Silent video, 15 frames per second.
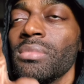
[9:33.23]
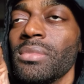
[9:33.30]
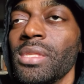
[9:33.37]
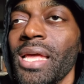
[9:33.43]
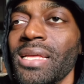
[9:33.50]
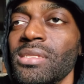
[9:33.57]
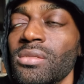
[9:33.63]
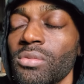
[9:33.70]

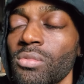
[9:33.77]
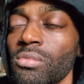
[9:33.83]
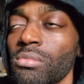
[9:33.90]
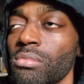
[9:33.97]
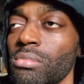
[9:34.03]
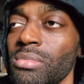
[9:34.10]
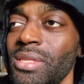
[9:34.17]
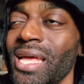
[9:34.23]
that's
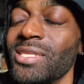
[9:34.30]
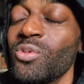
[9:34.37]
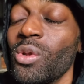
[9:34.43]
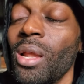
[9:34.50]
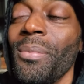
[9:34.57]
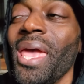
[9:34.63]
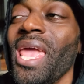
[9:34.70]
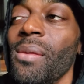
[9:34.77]
that's what
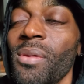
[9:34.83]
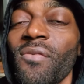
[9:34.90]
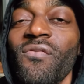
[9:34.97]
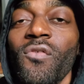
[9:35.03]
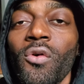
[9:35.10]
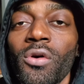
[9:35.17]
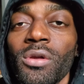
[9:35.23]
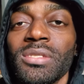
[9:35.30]
I'm aiming
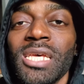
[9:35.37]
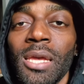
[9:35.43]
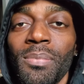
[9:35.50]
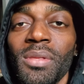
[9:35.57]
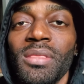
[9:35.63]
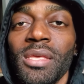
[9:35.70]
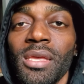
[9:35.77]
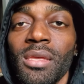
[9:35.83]
for type
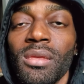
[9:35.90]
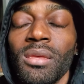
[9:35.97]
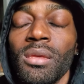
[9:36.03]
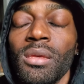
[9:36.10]
of thing.